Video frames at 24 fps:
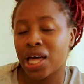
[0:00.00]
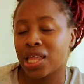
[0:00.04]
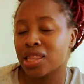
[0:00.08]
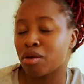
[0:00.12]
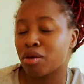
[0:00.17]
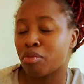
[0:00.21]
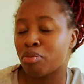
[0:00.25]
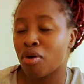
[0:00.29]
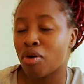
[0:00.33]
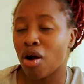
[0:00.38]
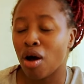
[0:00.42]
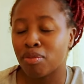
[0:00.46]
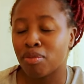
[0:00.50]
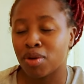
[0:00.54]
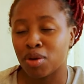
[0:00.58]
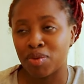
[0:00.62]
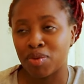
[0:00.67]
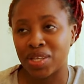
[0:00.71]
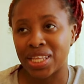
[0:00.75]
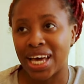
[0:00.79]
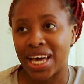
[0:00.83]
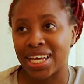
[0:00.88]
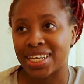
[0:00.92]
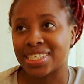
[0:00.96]
The problem
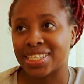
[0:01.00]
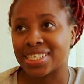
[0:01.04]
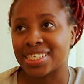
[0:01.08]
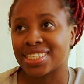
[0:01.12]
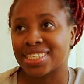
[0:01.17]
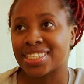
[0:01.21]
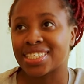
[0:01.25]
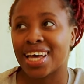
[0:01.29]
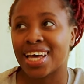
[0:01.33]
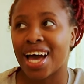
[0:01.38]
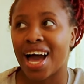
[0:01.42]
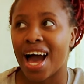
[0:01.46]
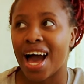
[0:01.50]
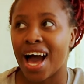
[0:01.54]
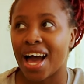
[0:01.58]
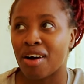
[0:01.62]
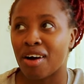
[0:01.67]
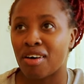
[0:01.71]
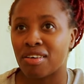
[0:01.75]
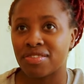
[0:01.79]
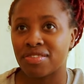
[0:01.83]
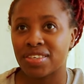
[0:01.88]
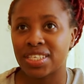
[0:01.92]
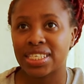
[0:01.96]
with that is I
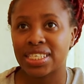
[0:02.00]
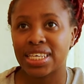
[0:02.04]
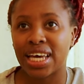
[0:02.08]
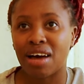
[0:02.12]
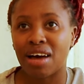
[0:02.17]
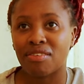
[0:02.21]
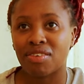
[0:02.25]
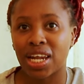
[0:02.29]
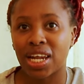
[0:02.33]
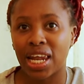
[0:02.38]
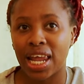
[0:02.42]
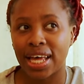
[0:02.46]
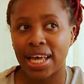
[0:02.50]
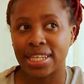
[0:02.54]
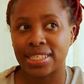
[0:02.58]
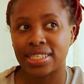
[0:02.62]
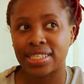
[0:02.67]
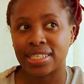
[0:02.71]
obviously have clients